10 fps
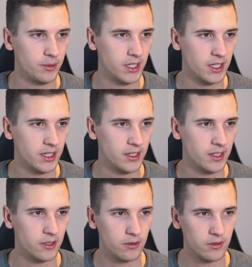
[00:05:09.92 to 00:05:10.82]
we can
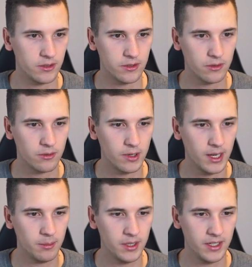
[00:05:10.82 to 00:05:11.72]
now also
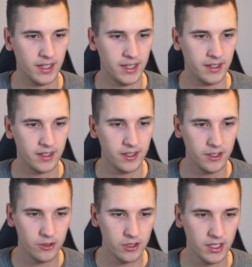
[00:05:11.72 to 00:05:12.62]
grab it, and
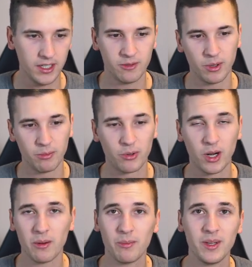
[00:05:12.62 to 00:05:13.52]
usually it will
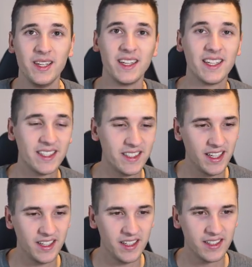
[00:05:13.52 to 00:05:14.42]
probably
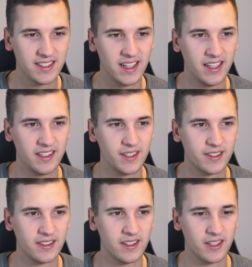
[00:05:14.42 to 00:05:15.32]
sit inside
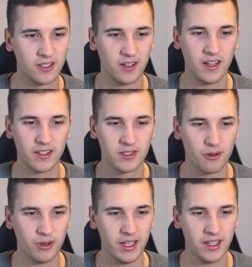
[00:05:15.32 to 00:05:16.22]
this
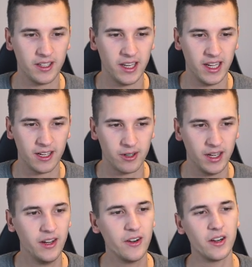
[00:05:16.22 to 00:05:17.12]
screen like
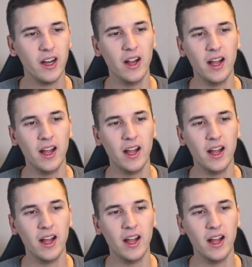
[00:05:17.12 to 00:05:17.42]
right here.